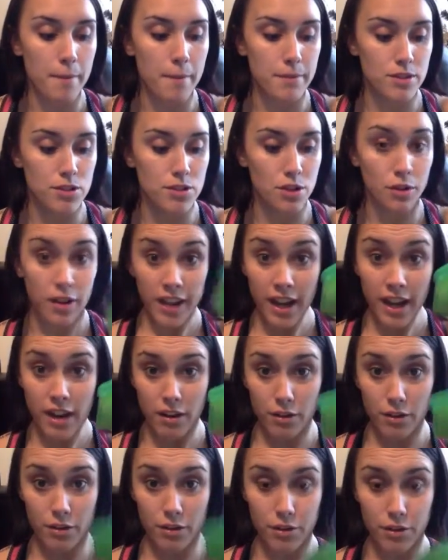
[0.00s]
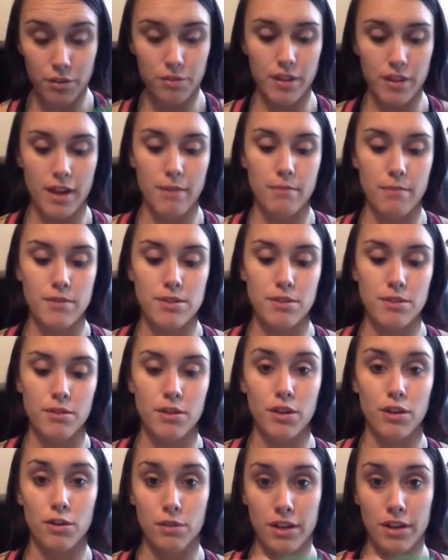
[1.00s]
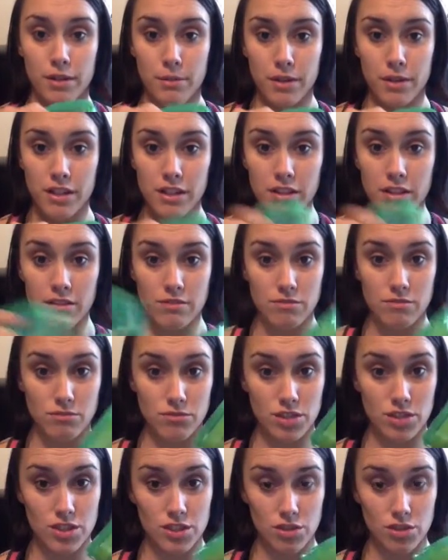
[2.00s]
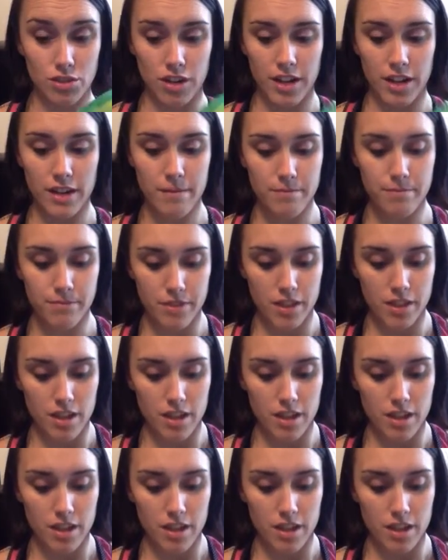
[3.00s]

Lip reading: So I'll go through them. So the green one, which is great,